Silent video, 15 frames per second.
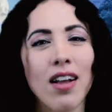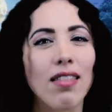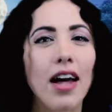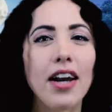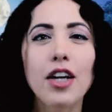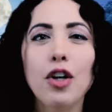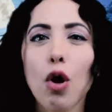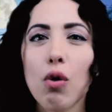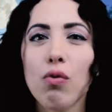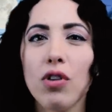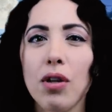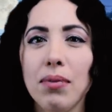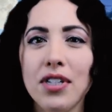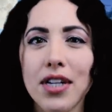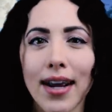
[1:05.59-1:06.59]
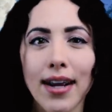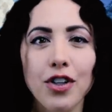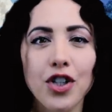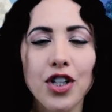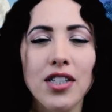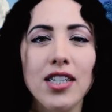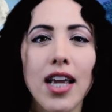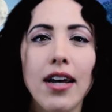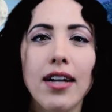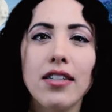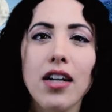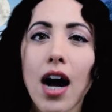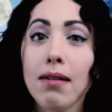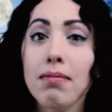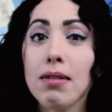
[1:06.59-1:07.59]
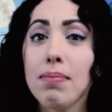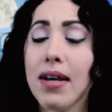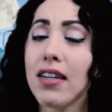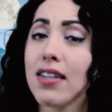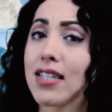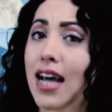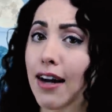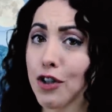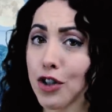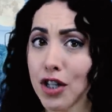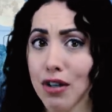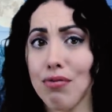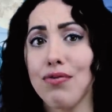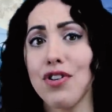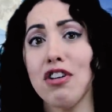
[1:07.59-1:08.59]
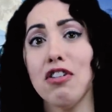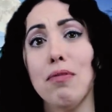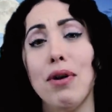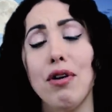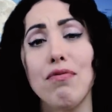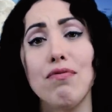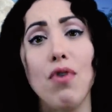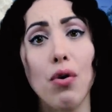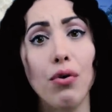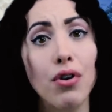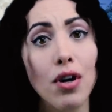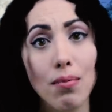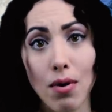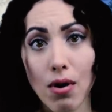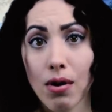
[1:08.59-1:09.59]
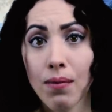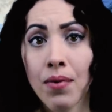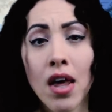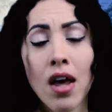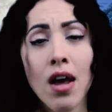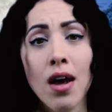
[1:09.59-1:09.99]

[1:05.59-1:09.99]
Letting go of limitations can at times make us actually feel a bit vulnerable,